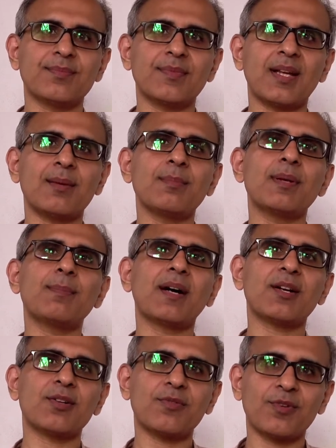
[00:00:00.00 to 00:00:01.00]
and be
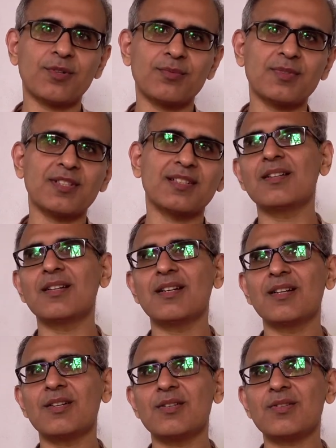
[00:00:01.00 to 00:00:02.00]
part of Auroville.
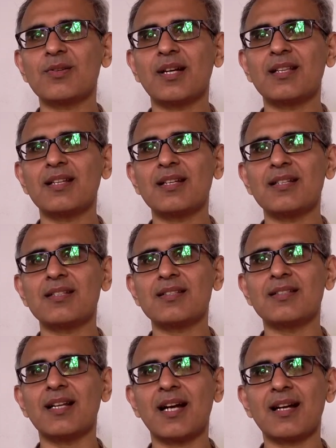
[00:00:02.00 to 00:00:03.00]
So I think it's
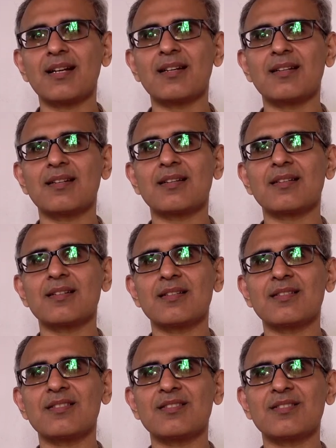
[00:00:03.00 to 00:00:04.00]
that
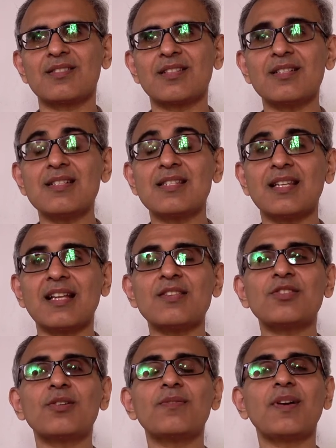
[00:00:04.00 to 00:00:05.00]
still
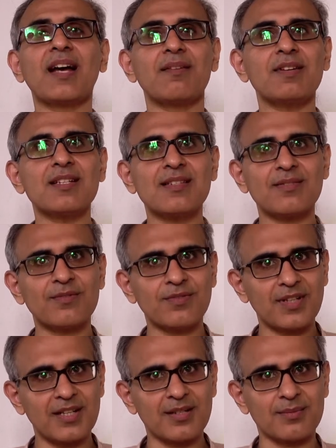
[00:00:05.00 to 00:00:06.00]
sense of having
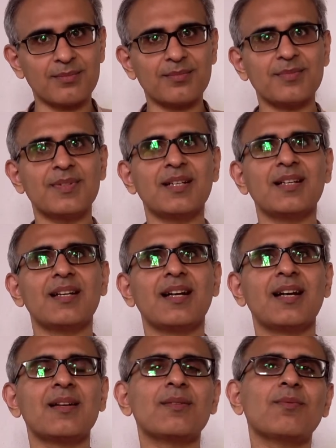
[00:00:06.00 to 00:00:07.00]
freedom
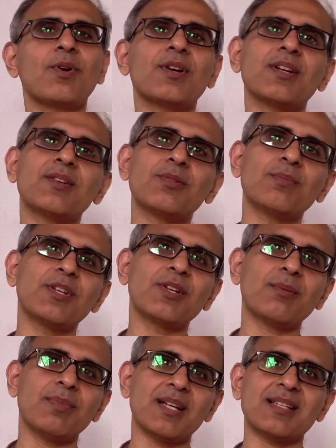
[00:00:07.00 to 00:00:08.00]
and wanting to be
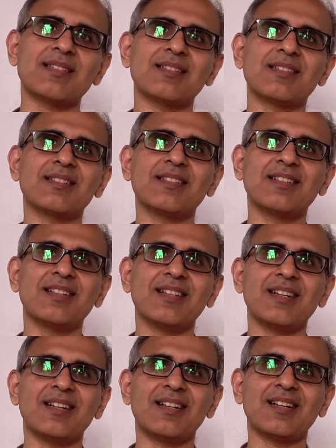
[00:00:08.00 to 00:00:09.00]
your best
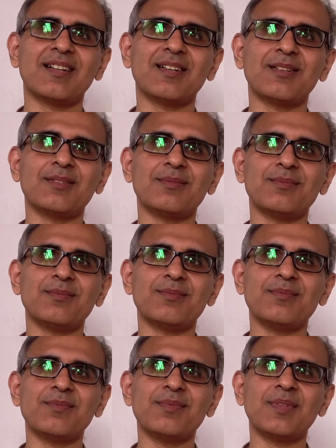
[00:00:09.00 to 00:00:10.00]

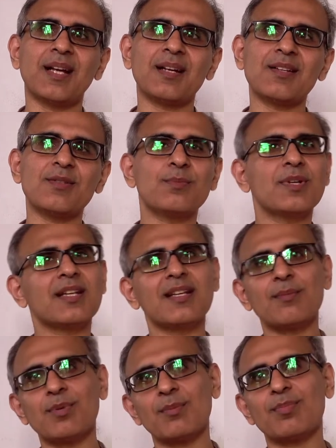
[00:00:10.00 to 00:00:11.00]
that is
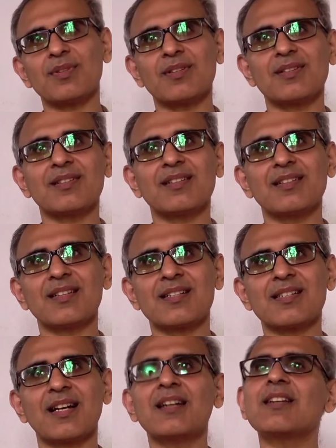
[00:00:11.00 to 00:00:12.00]
bringing people, that's
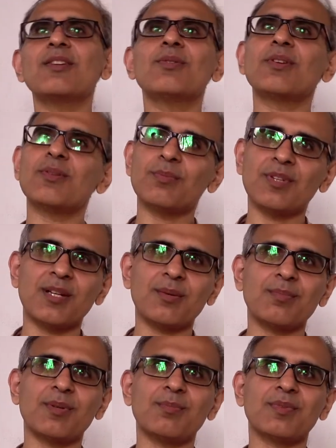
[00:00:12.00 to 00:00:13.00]
continuing to bring
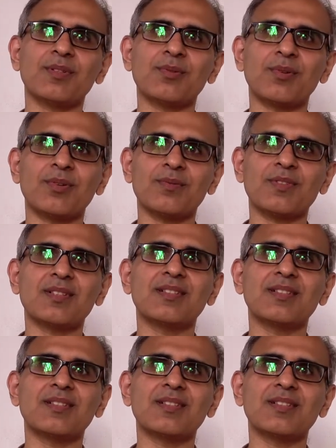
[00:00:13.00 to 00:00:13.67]
people to Auroville.